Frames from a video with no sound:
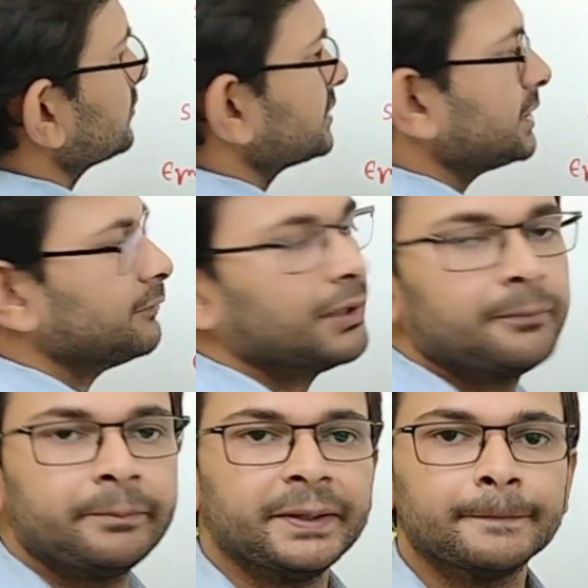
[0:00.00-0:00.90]

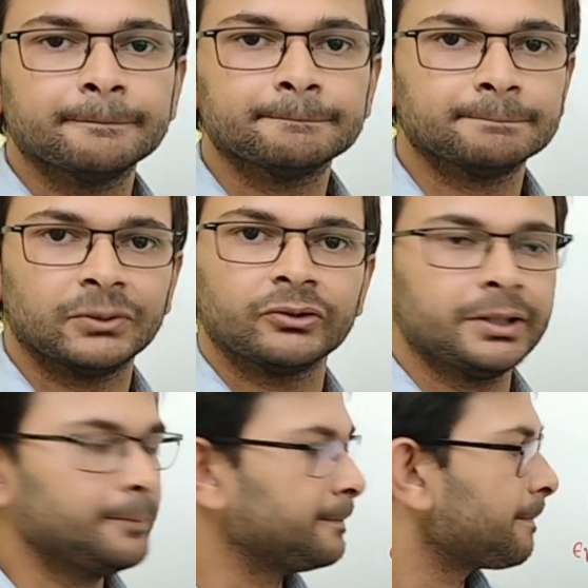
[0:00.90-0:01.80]
C1P.
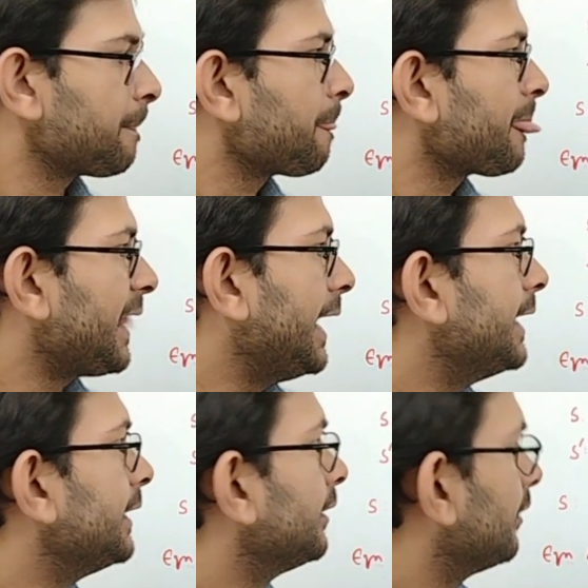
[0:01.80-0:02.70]
Okay.
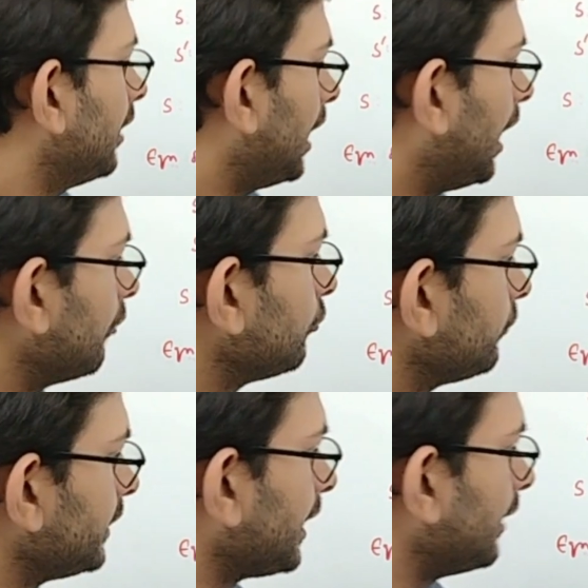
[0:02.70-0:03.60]
And how do
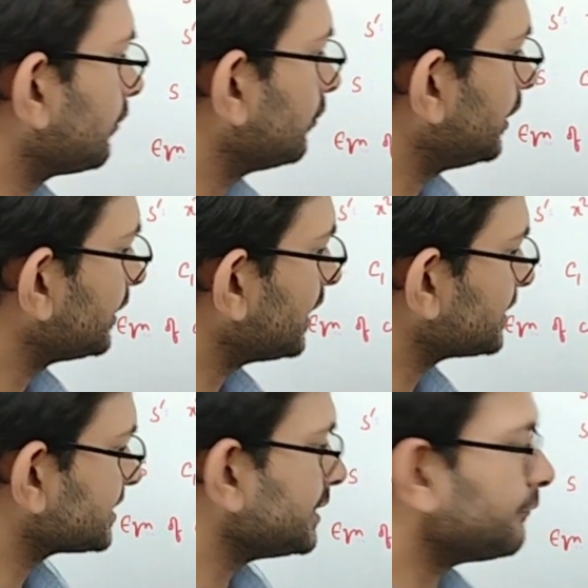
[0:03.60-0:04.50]
we calculate
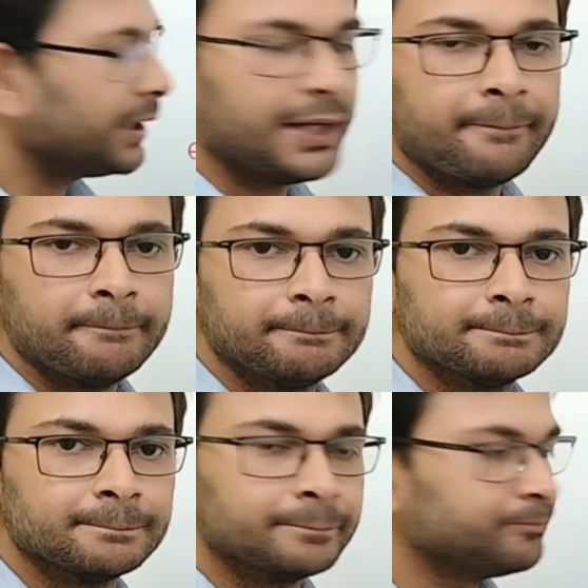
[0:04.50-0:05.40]
that C1M?
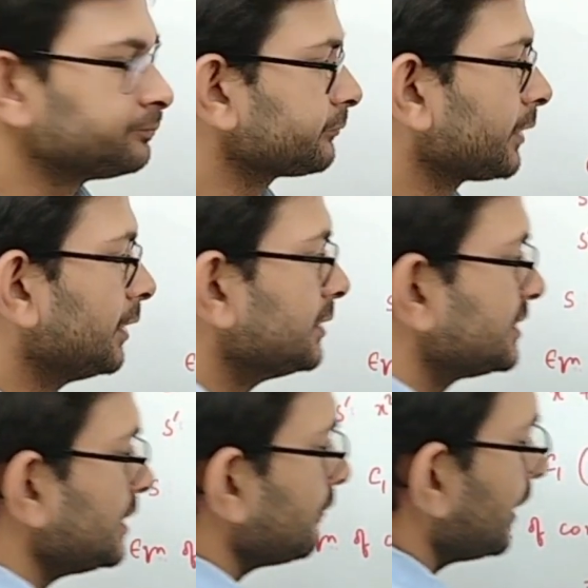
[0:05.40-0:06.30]

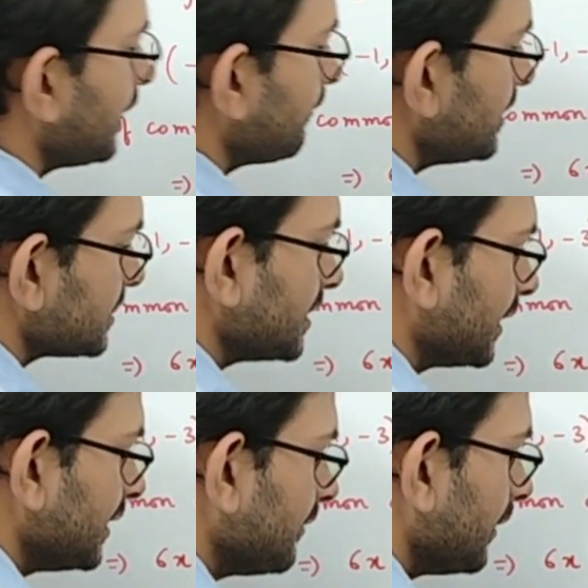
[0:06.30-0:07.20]
C1M is
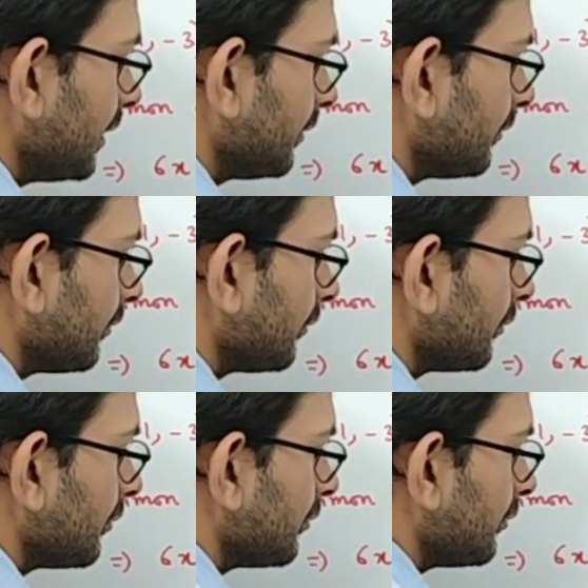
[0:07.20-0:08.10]
nothing but
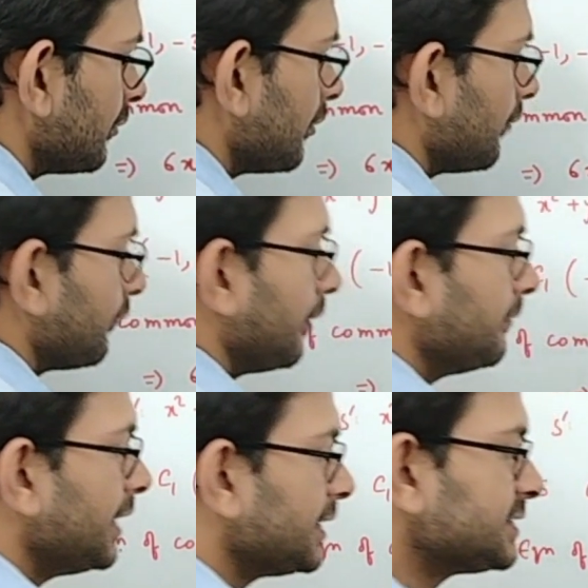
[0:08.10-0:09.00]
from
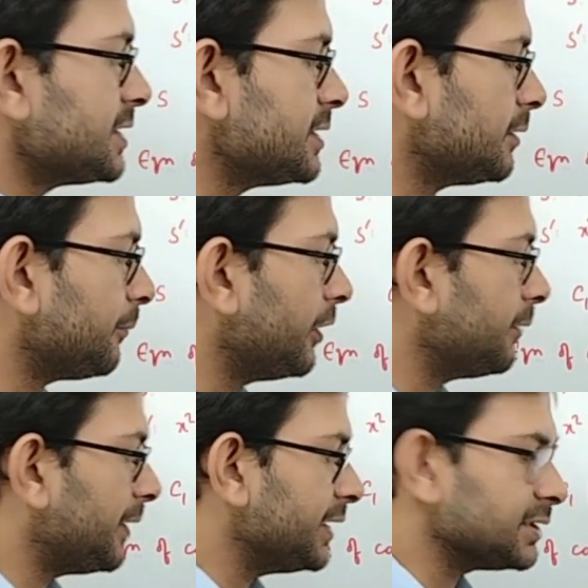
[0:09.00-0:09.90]
the external point
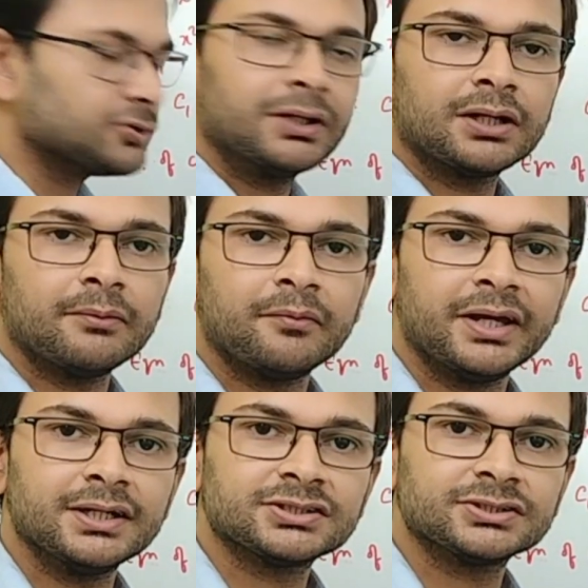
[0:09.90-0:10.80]
minus 1,
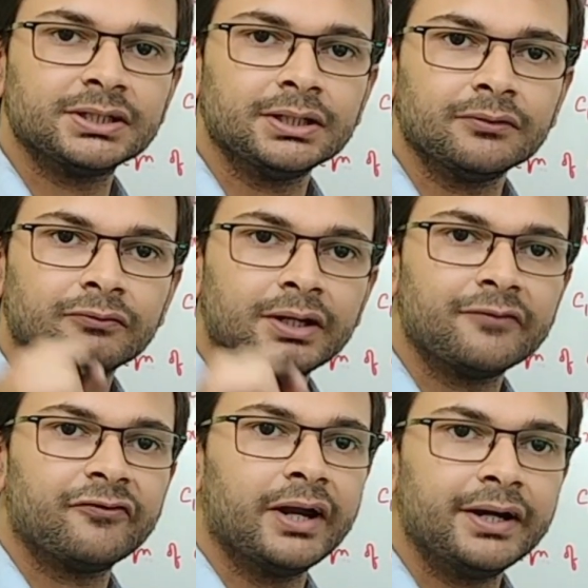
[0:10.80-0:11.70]
minus 3, we are
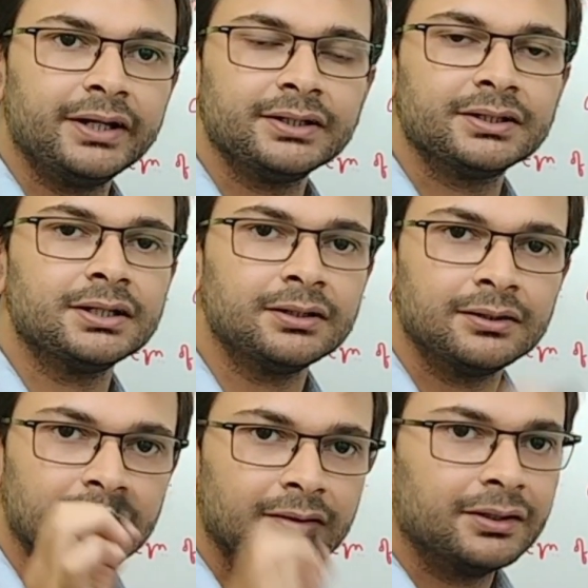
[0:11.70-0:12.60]
finding the
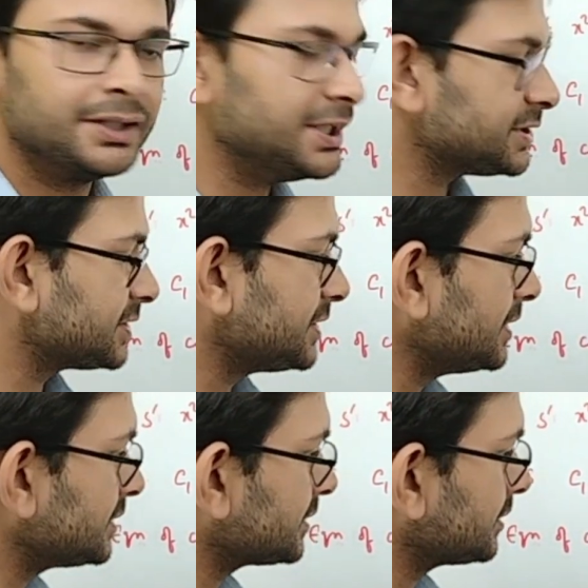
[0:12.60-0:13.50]

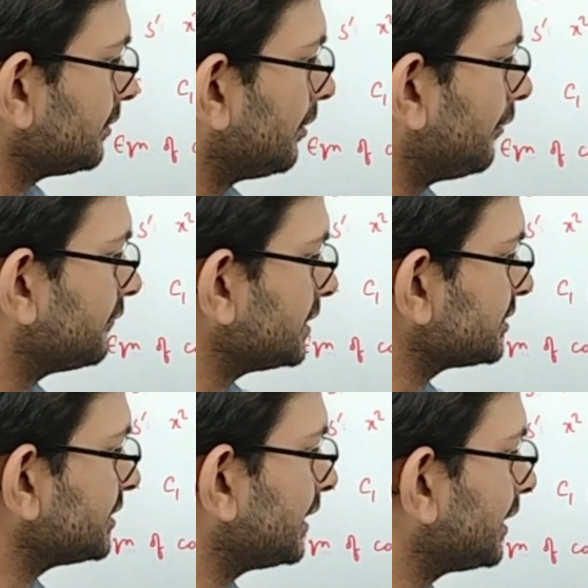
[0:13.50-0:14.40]
distance of the
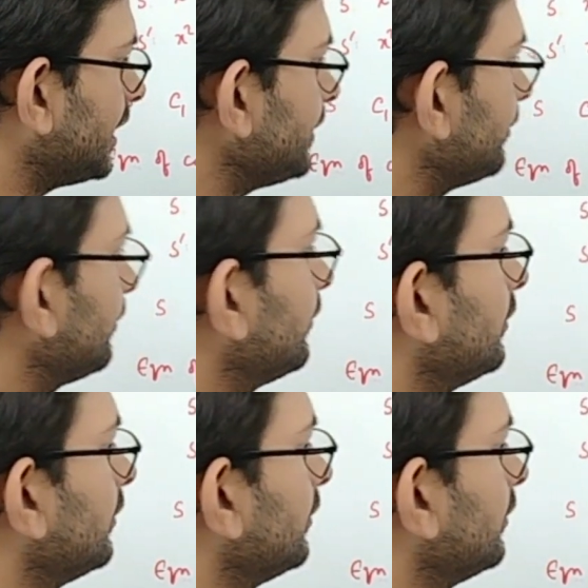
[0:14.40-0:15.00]
straight line